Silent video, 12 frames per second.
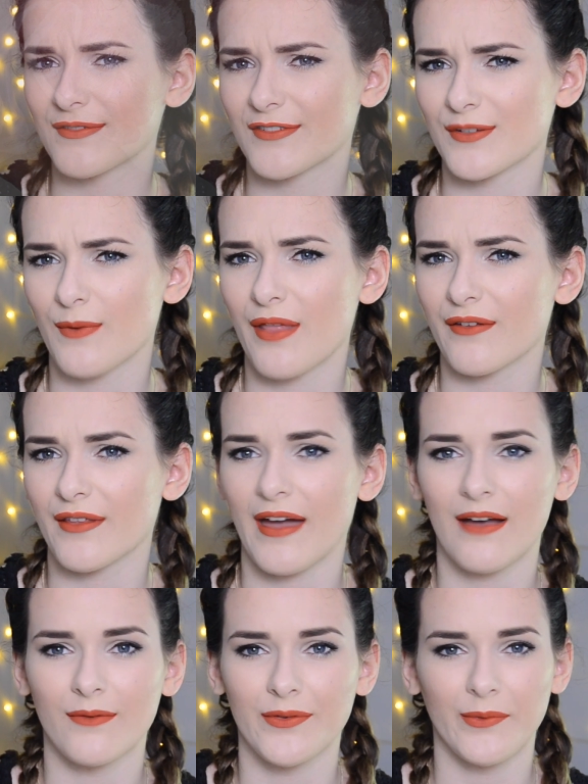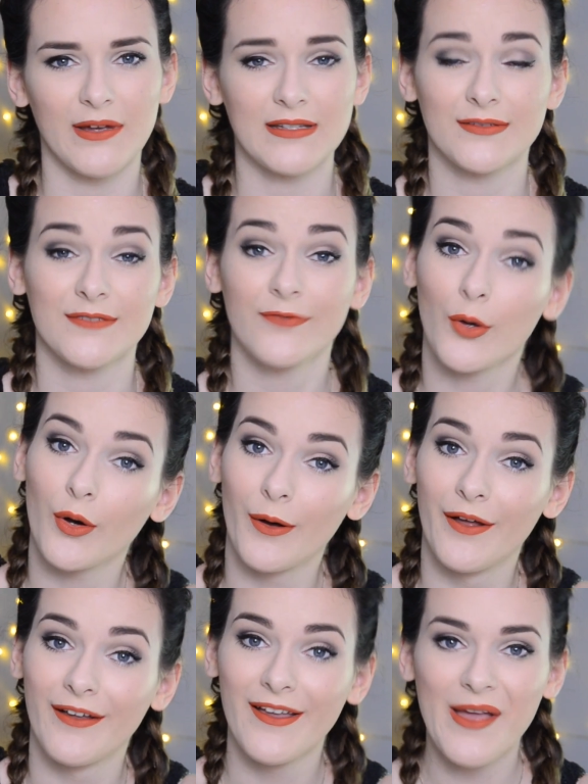as to whether that was what it's for,
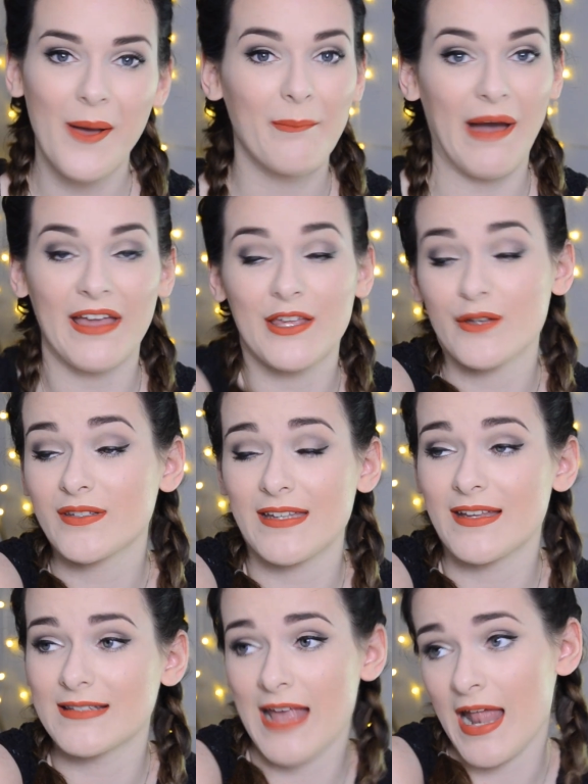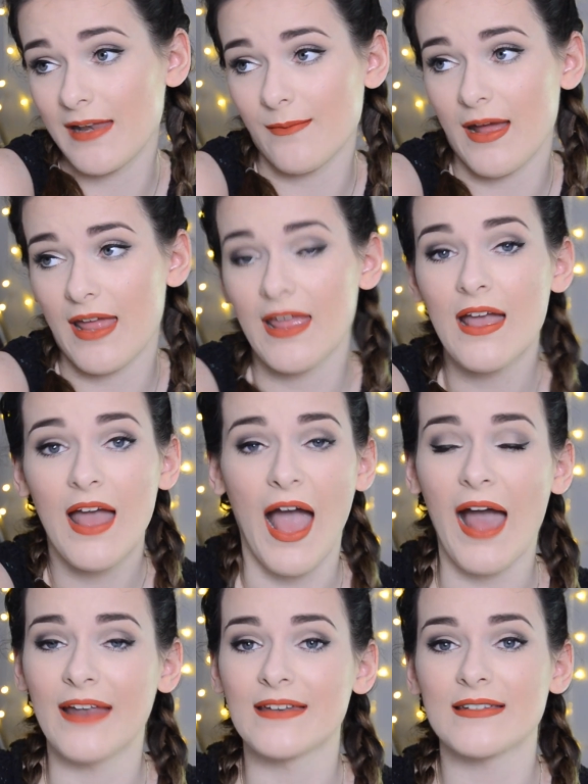but I used it as it anyway,
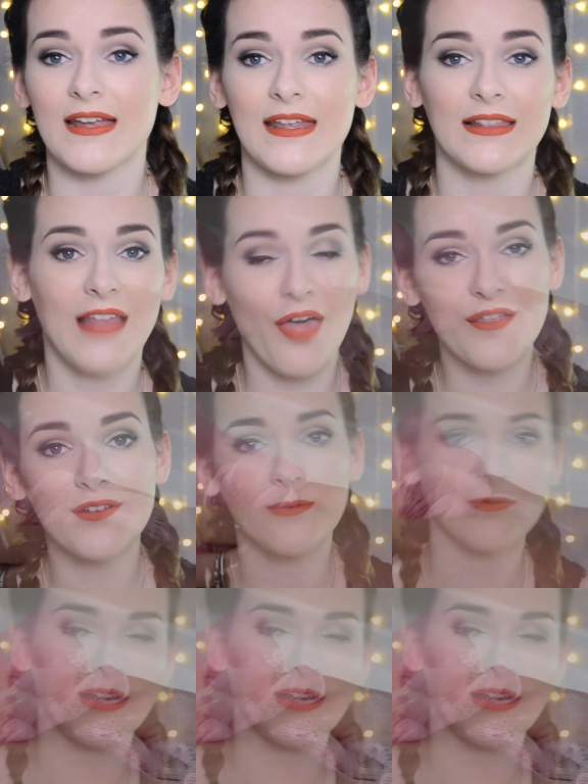and it lathered up